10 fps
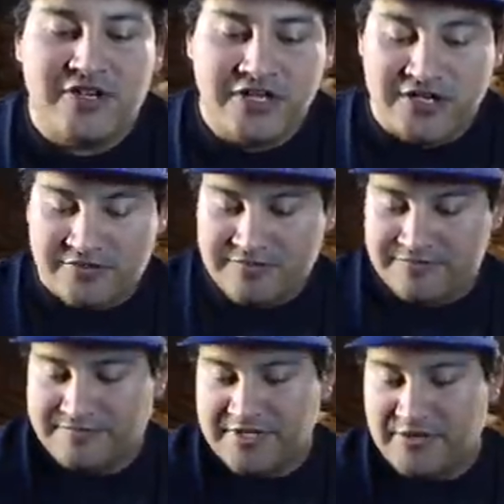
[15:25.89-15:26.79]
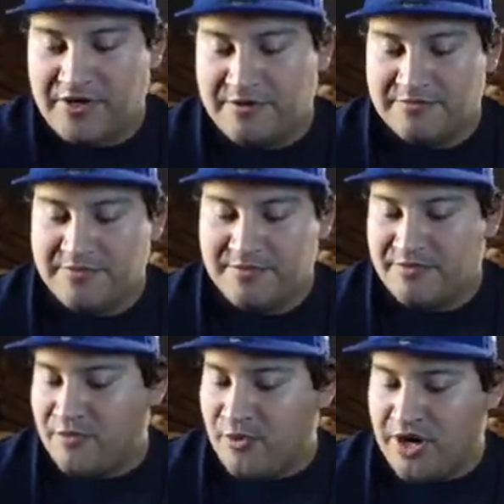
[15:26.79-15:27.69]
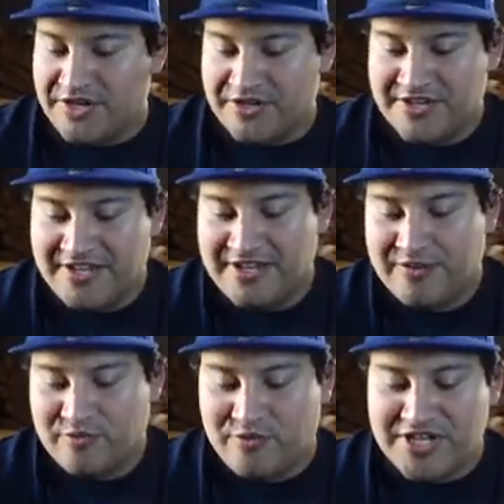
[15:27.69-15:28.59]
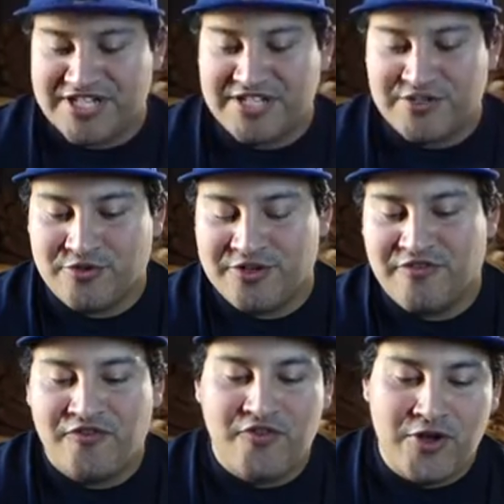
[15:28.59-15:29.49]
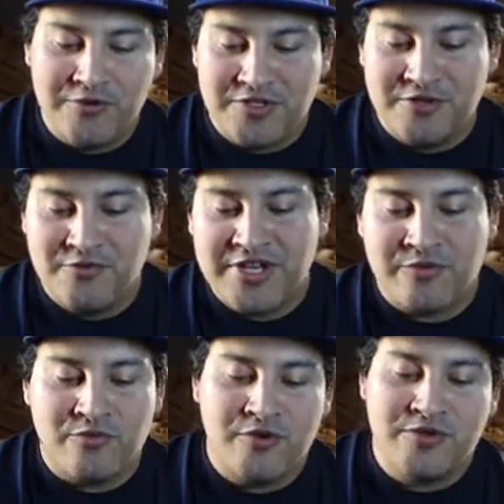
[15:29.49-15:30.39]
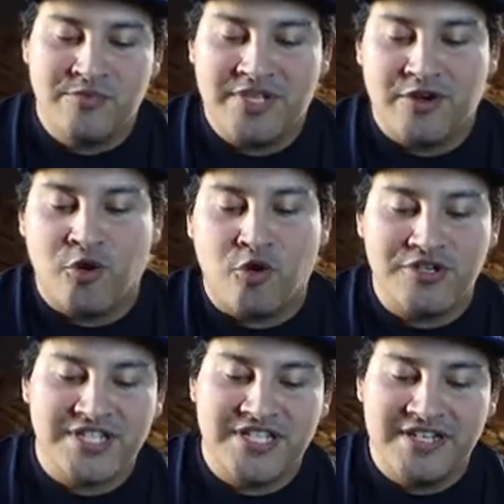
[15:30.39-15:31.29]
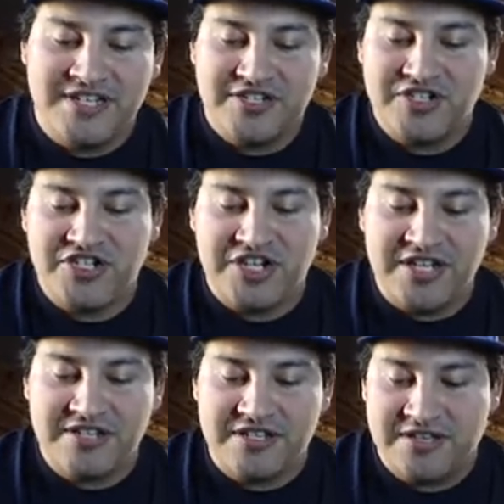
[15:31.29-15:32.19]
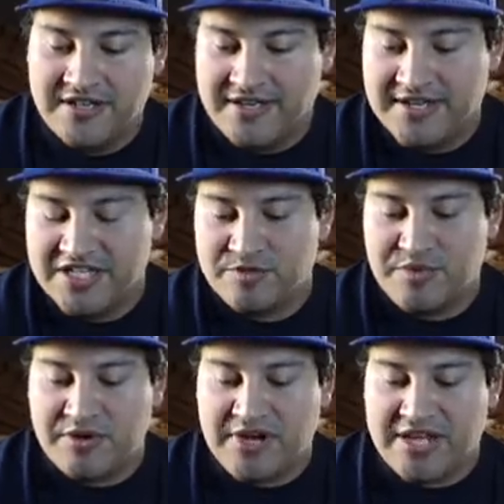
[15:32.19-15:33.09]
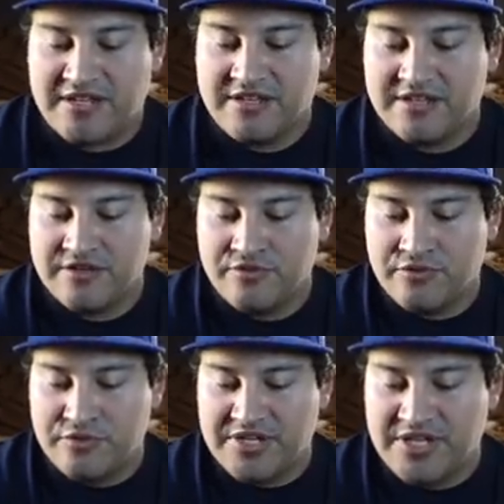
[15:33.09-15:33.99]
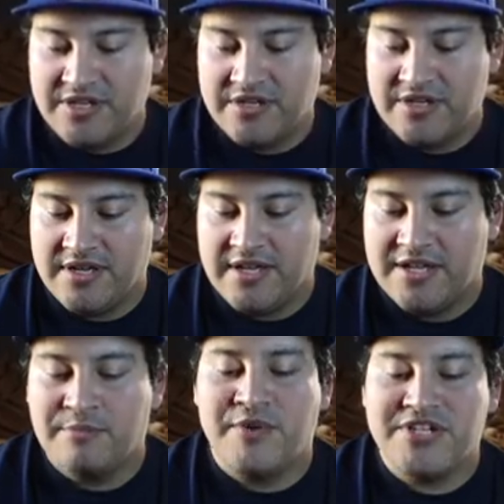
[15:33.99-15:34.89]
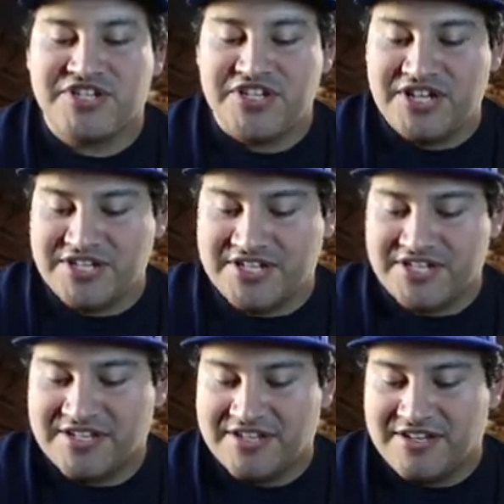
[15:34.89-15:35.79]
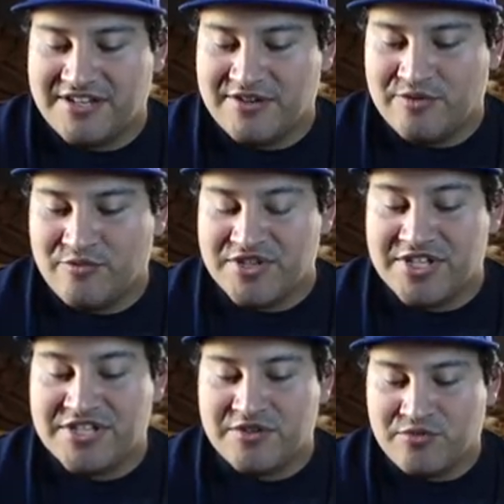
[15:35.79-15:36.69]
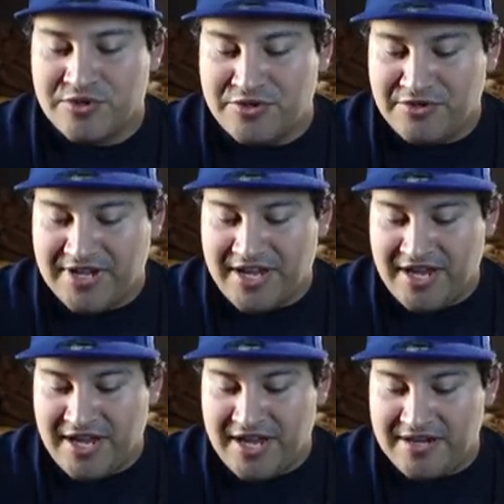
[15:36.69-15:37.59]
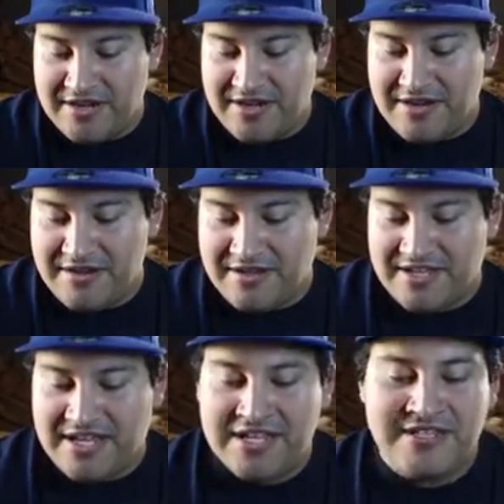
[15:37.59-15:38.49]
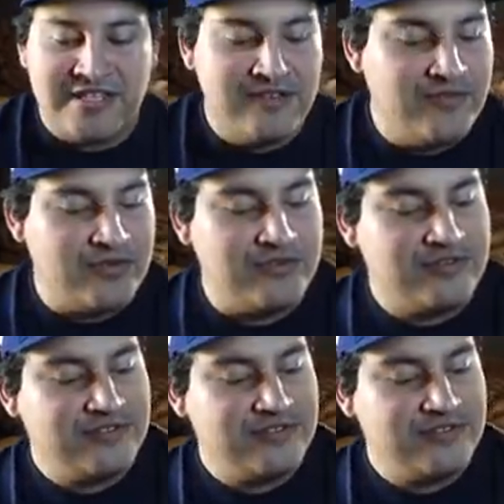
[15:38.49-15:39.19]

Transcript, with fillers: Charizard. Here we go. Water. Rusted Sword. Float. So we got a Rotom. Horsey. Shinx. Spinarak. Grookey. Butt Cheeks. With a Zarude and a Thievul.